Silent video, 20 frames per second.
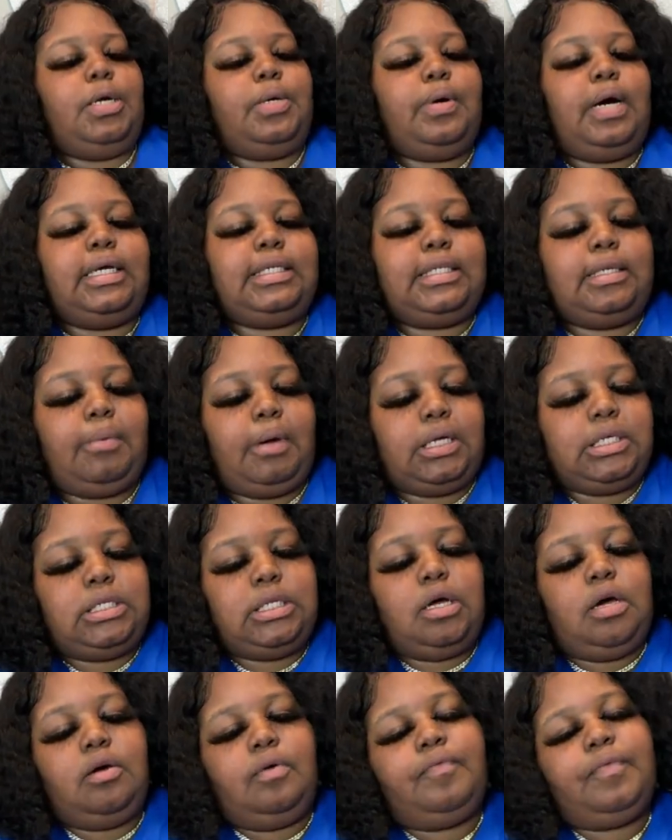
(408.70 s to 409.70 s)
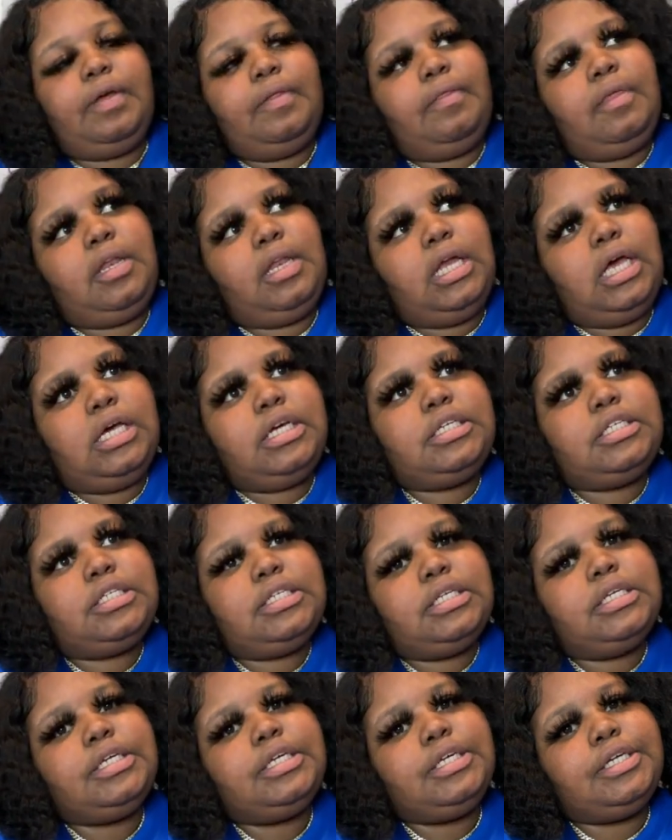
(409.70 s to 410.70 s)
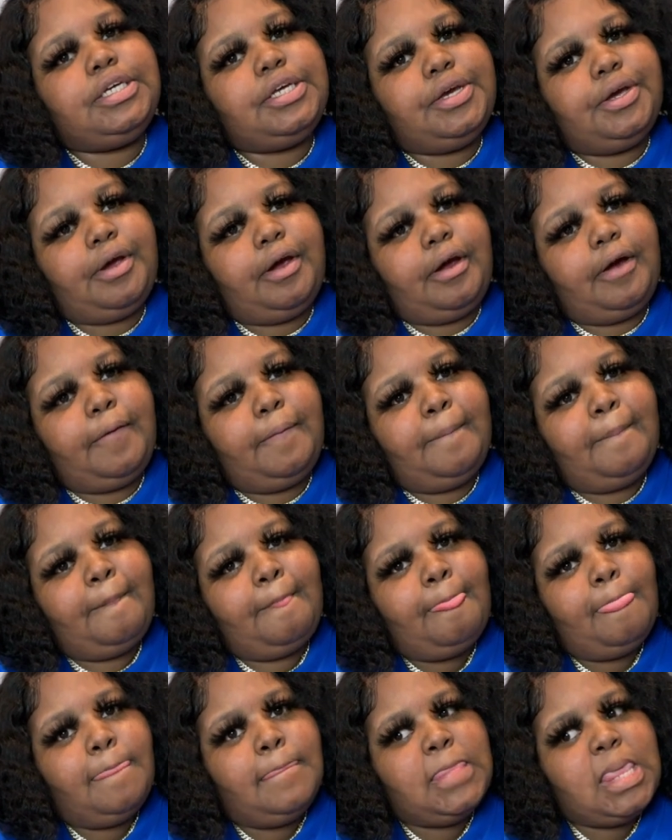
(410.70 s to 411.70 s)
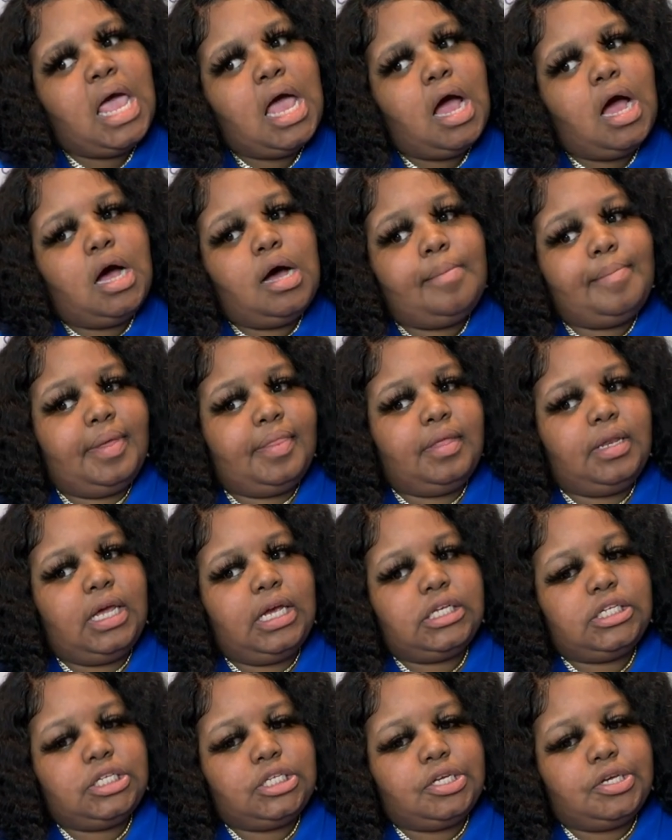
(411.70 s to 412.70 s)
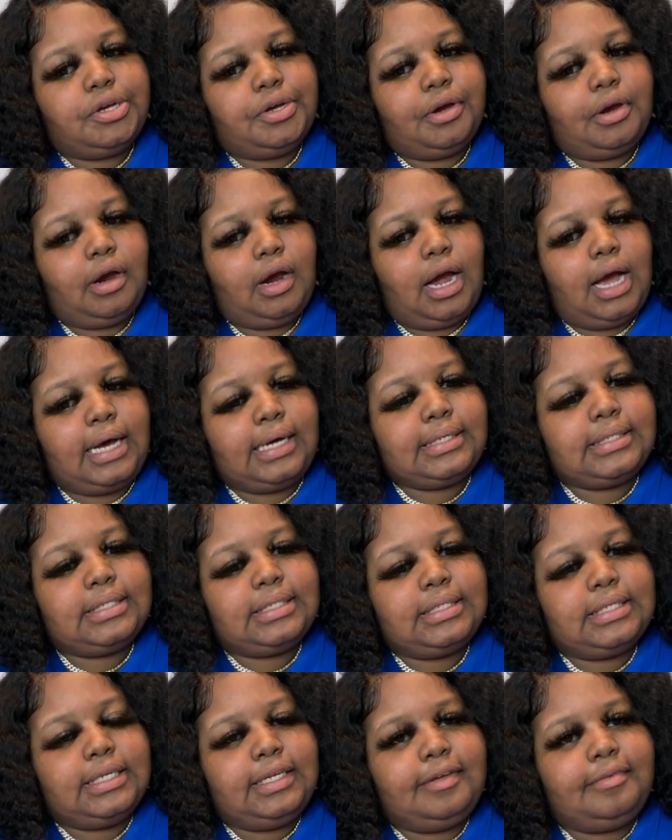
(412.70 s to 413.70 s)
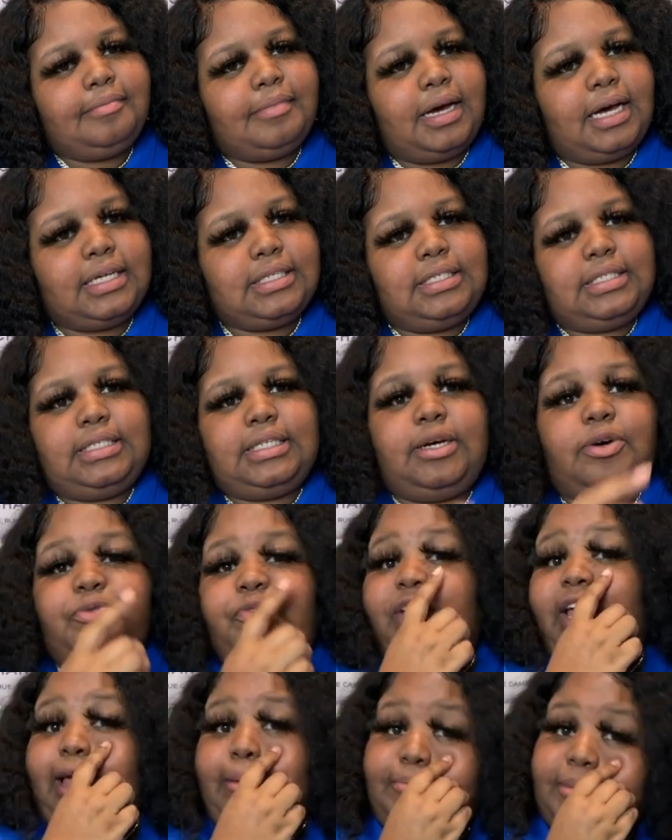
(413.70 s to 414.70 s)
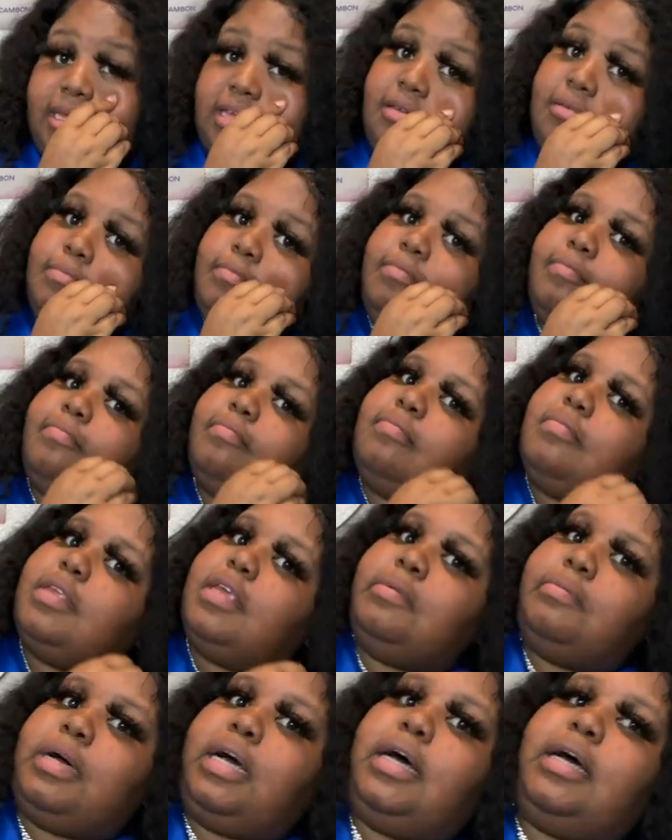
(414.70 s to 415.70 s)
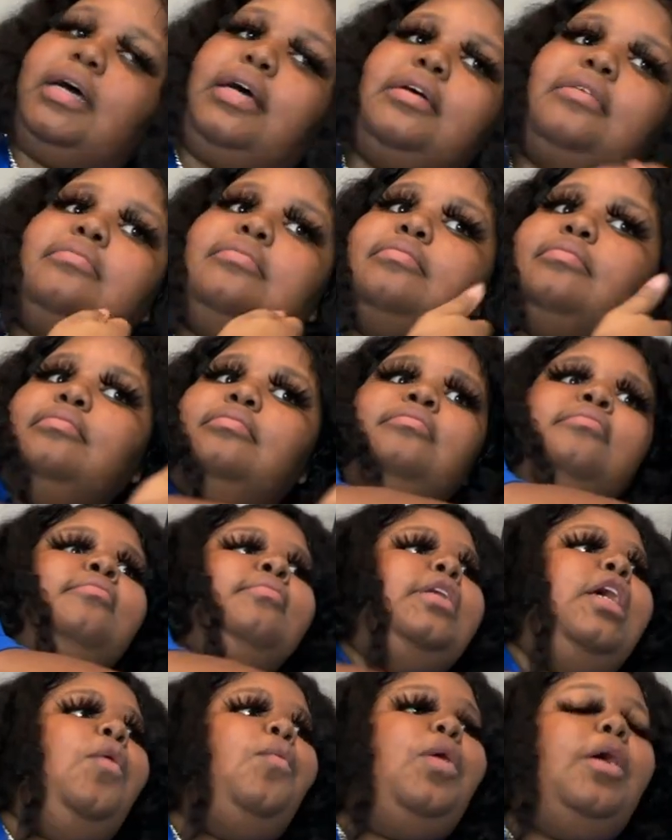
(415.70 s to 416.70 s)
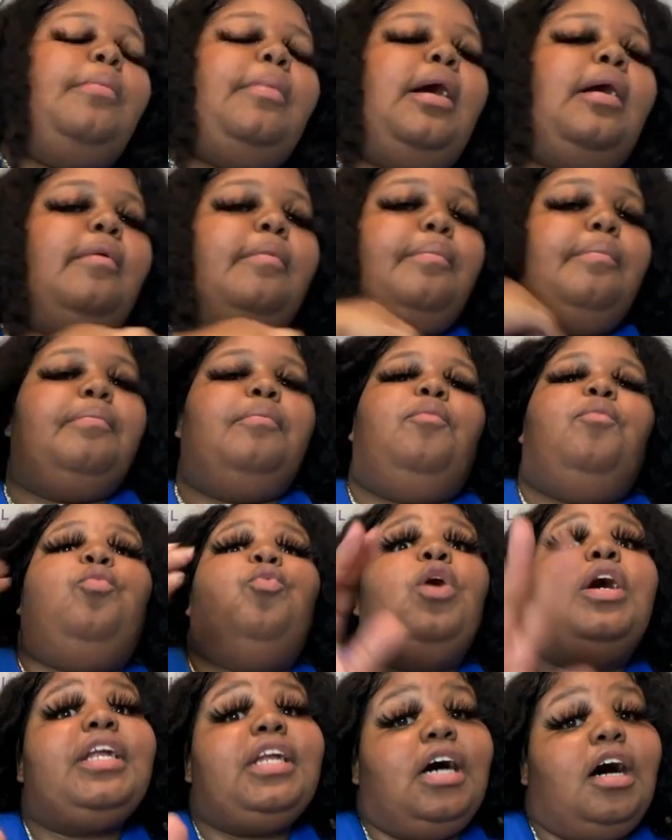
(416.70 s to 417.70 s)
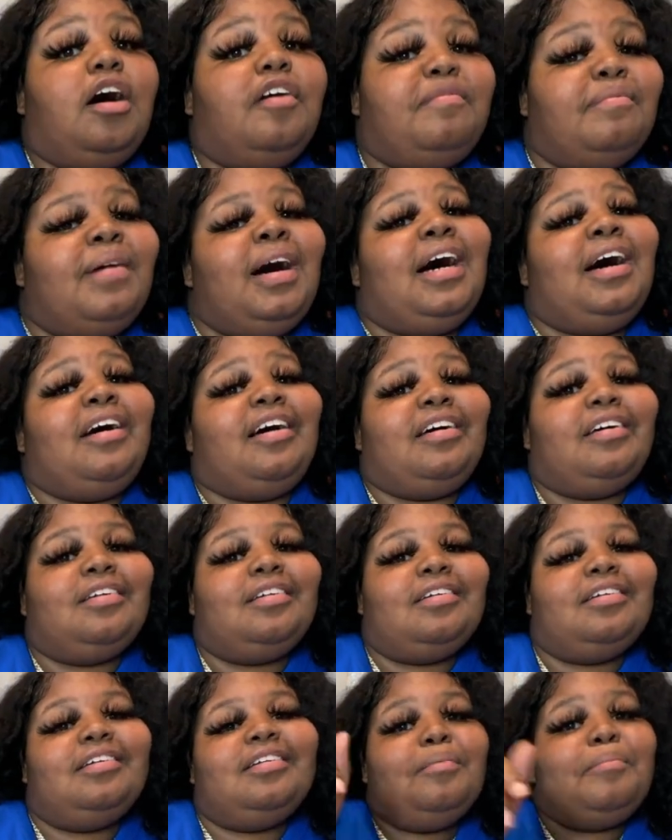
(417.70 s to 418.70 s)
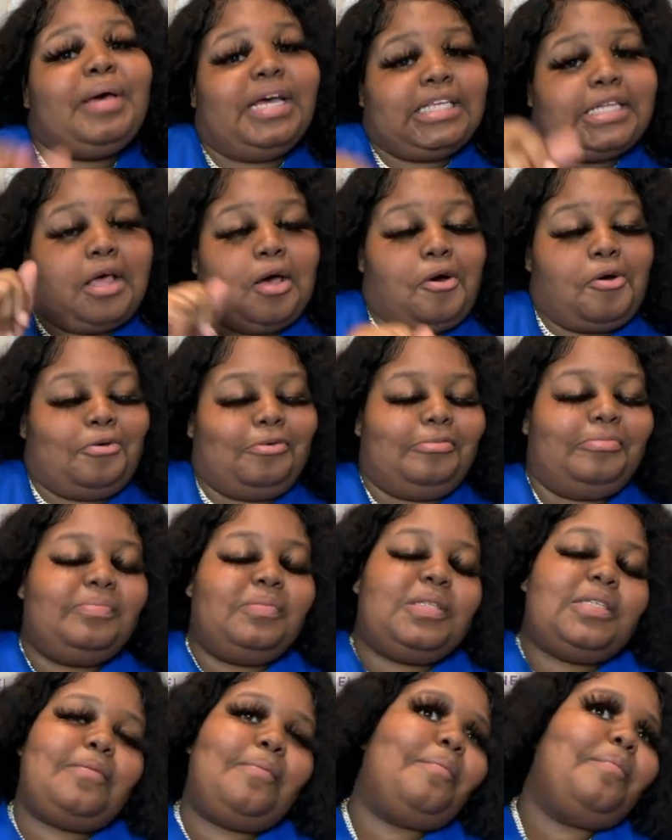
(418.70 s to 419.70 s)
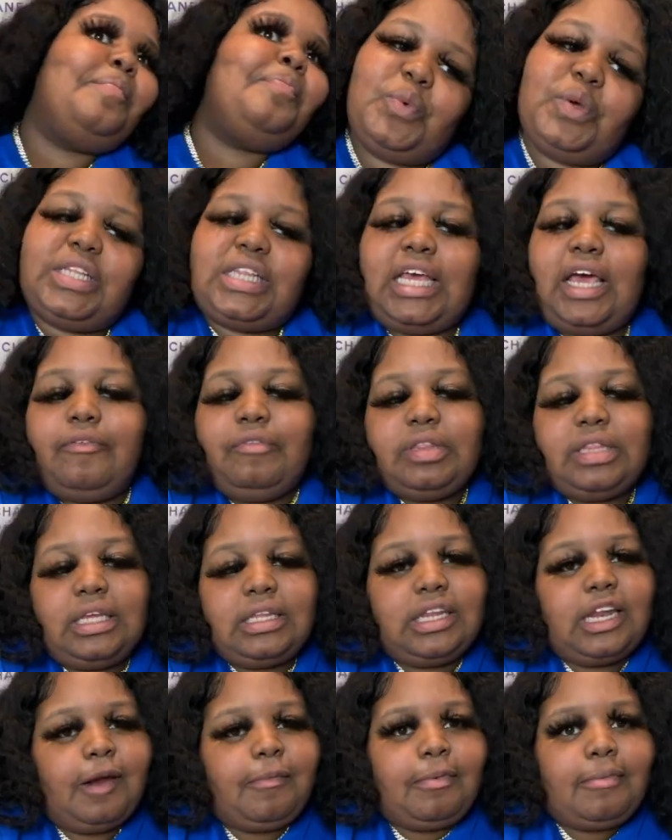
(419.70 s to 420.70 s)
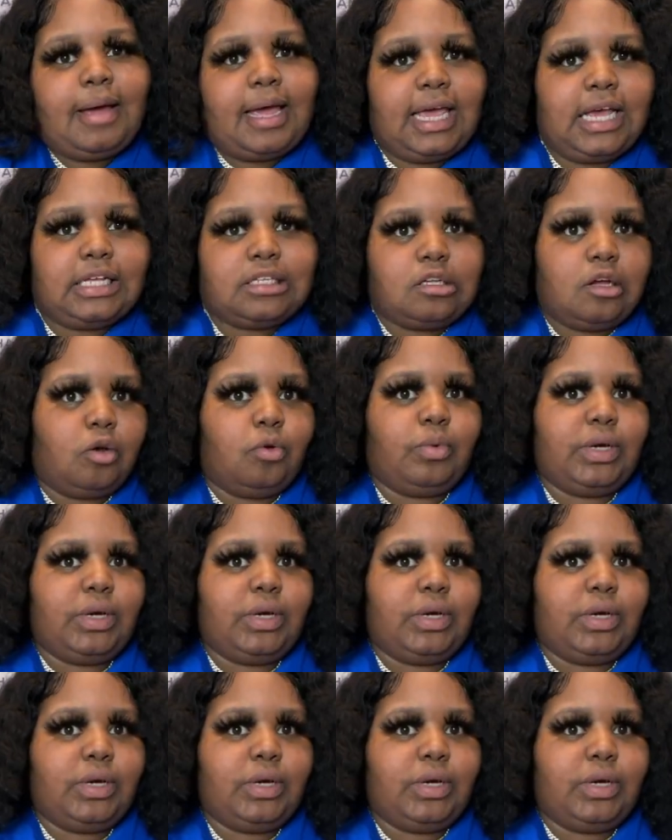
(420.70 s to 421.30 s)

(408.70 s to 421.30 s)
do I see myself in the next year? Um, in the next year, I see myself happy in my in one of my one of my best homes with everything that I put my hands on